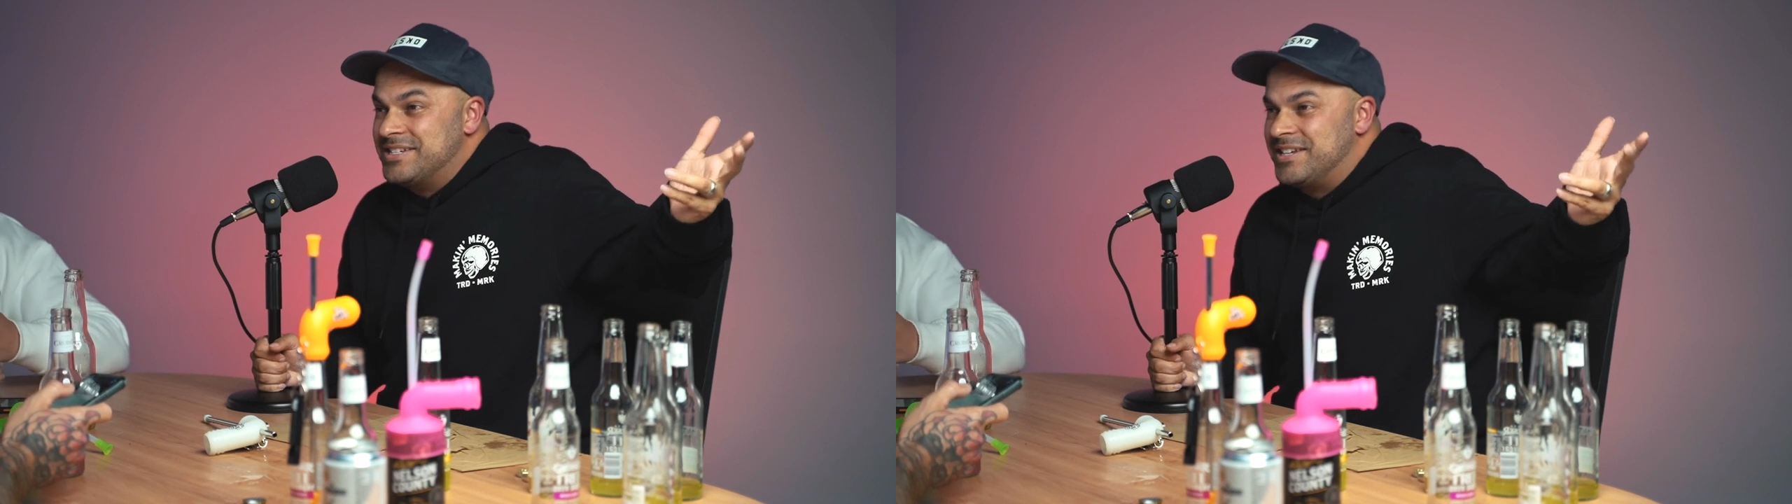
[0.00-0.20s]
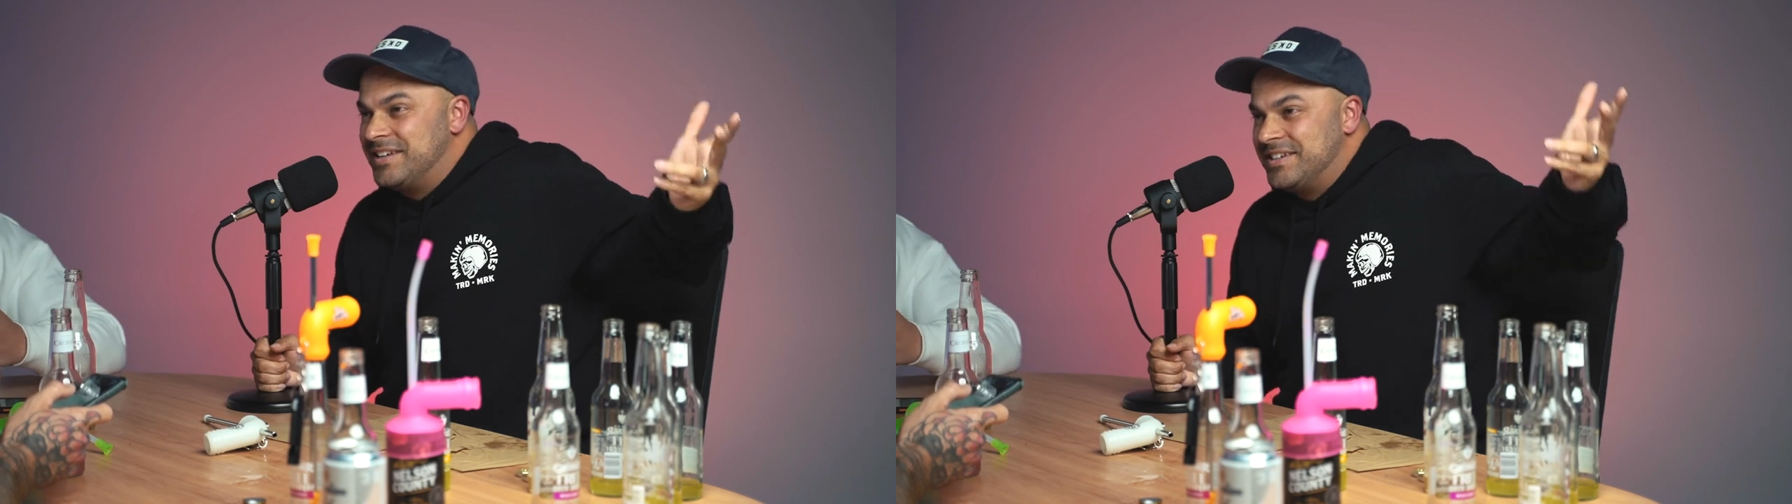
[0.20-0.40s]

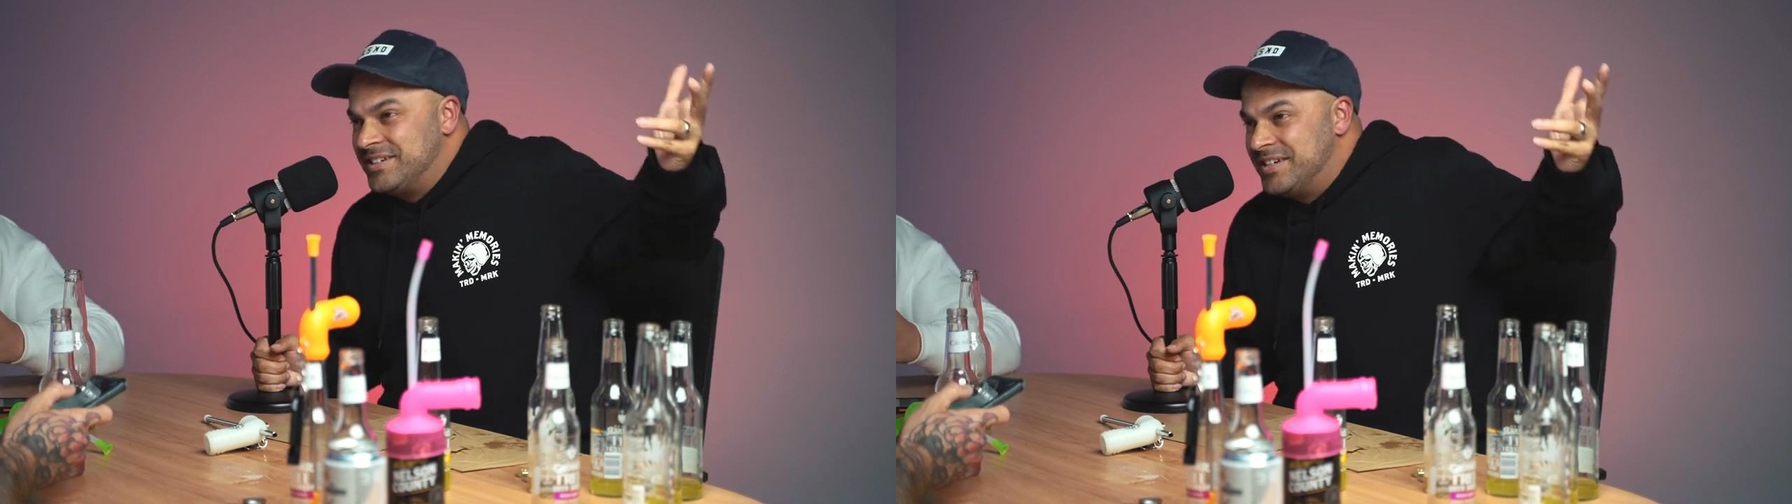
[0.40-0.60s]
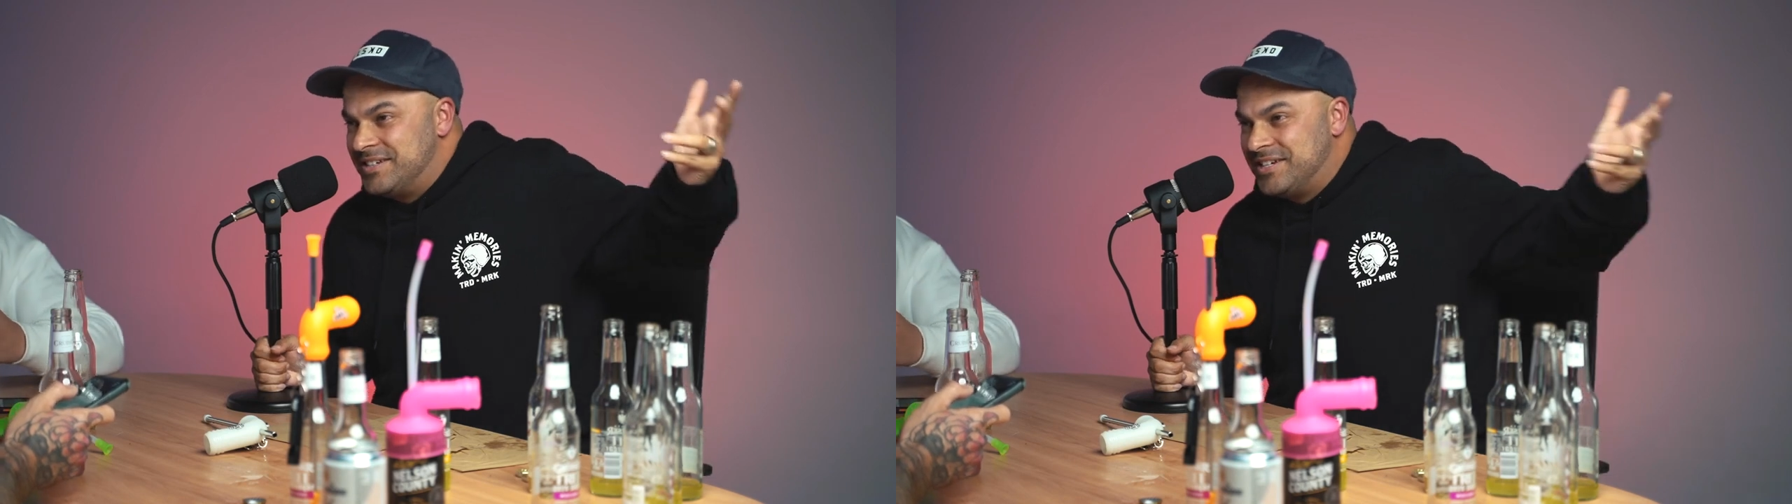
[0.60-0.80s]
she
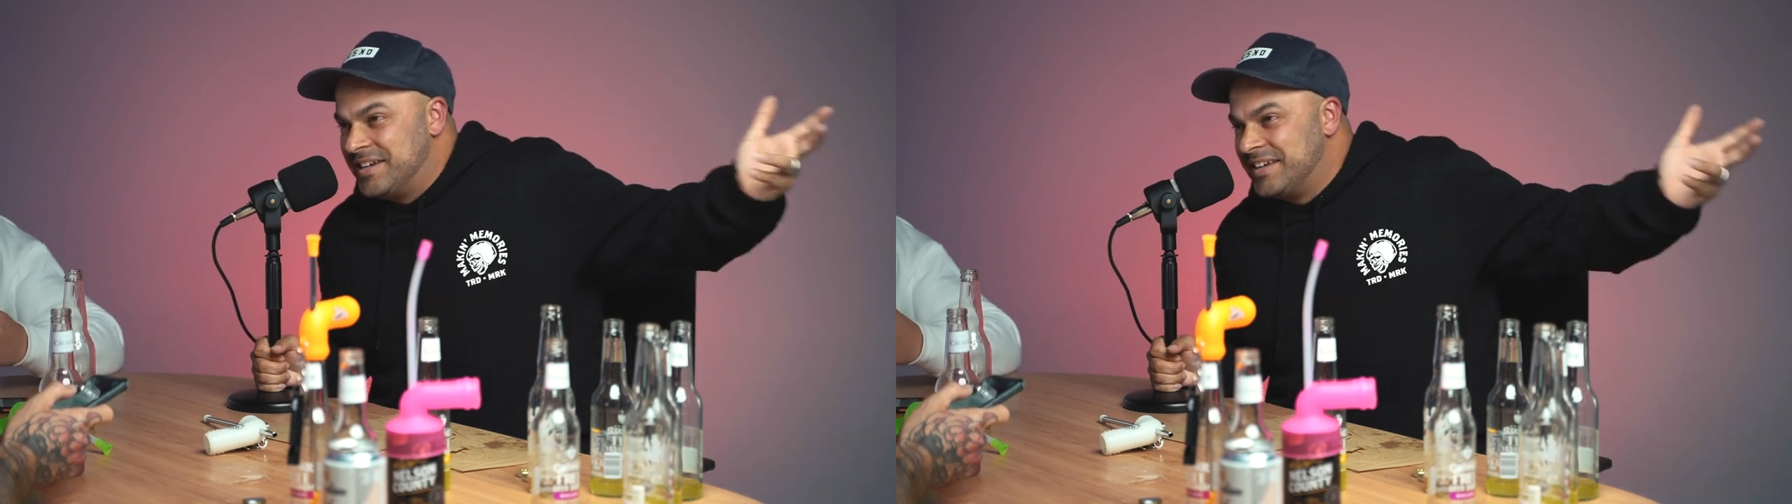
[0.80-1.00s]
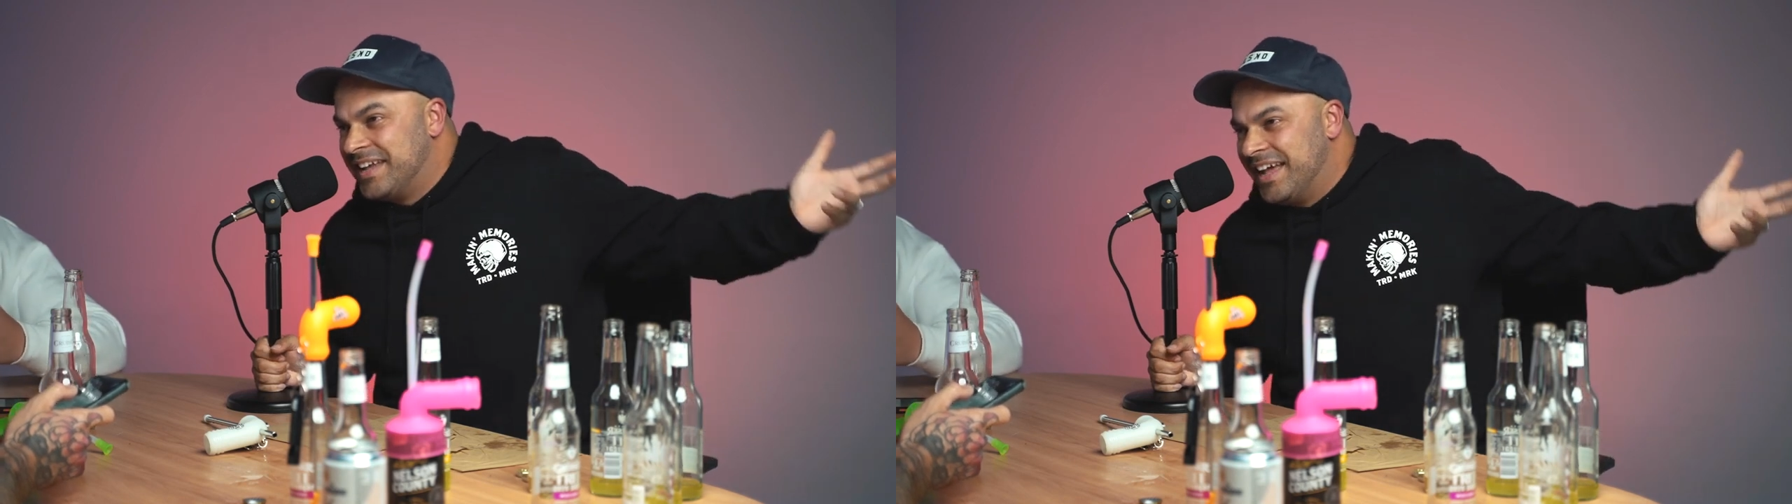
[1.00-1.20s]
she
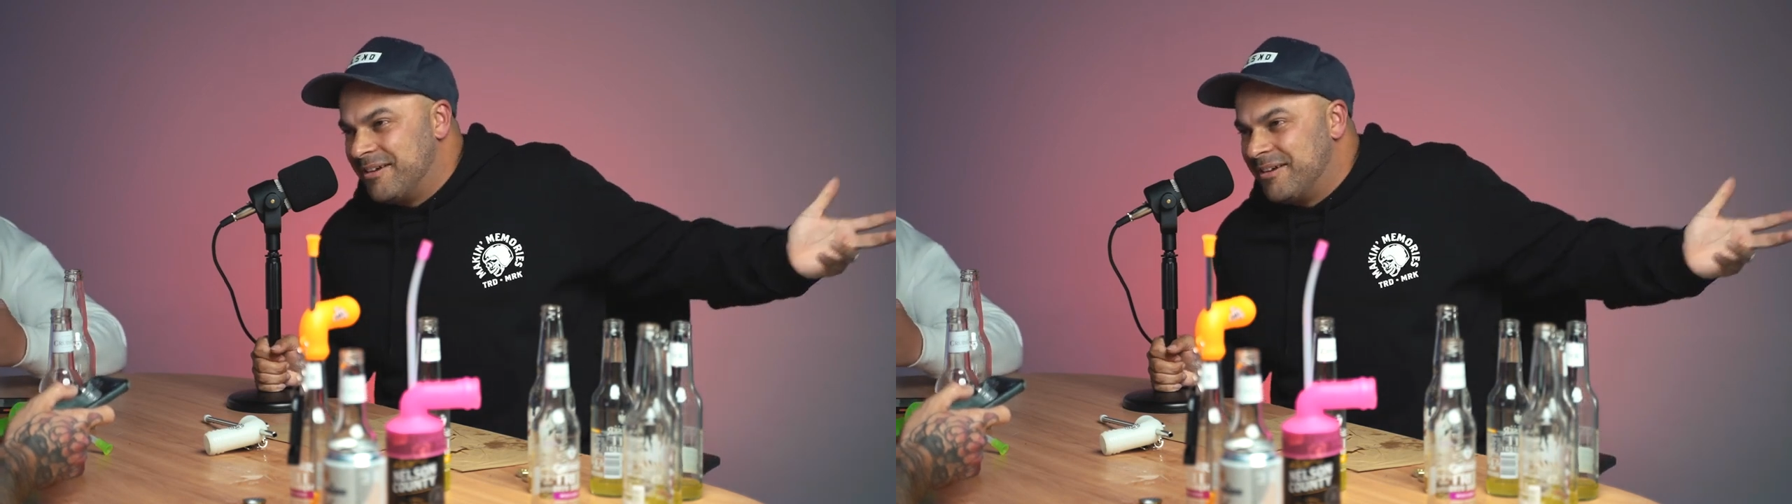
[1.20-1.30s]
didn't get it.